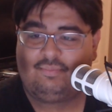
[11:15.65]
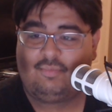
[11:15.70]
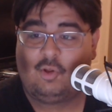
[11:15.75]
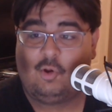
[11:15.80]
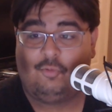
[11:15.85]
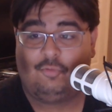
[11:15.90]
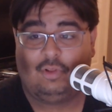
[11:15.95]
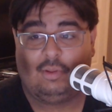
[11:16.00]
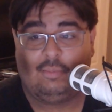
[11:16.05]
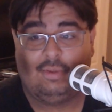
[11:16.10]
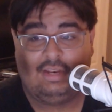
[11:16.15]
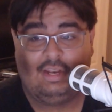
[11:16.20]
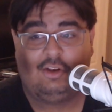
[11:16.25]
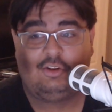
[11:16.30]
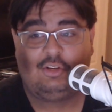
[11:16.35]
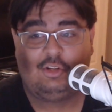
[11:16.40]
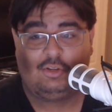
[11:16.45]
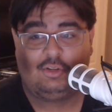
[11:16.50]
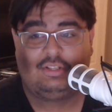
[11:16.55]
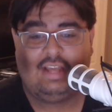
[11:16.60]
hopefully Monday or
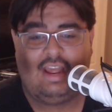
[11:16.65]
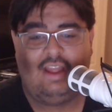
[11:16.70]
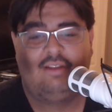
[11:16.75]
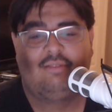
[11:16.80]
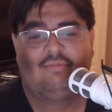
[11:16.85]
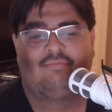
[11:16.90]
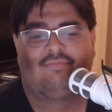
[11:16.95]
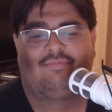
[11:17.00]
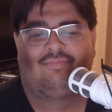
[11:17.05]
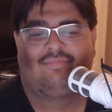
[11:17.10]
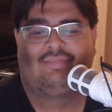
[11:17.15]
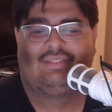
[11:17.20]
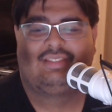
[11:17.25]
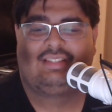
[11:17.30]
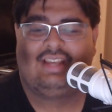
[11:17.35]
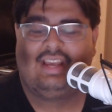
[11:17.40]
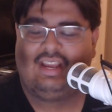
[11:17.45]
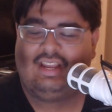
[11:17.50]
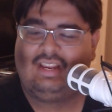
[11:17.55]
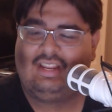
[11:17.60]
Tuesday, take it